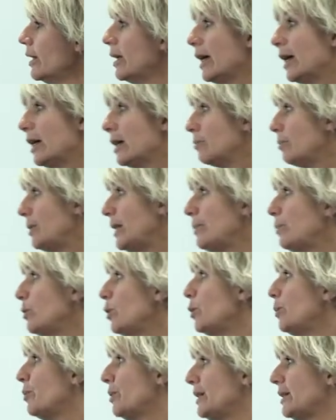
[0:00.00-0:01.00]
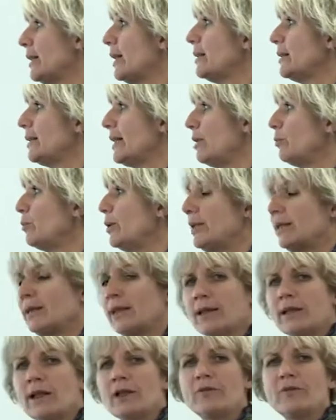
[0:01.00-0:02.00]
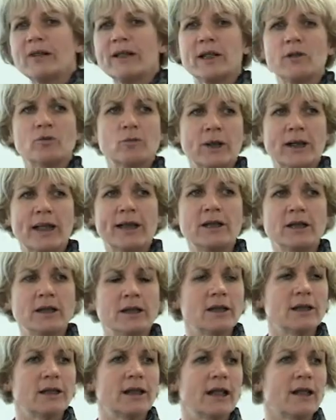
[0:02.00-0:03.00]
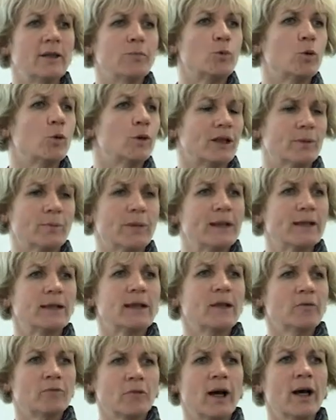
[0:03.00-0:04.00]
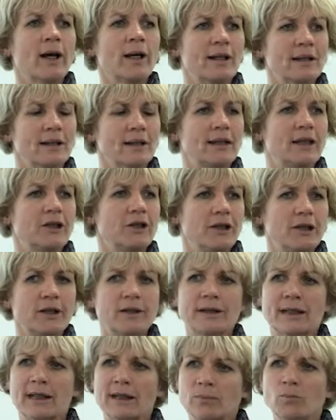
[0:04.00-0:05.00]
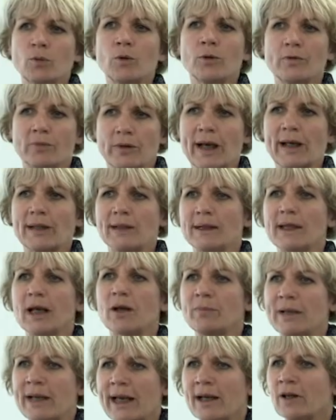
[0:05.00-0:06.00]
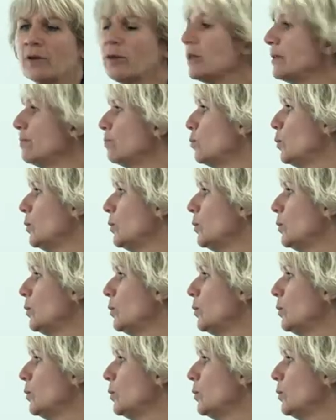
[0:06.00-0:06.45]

And people presenting with significant relationship or domestic violence issues, there's more of that coming out.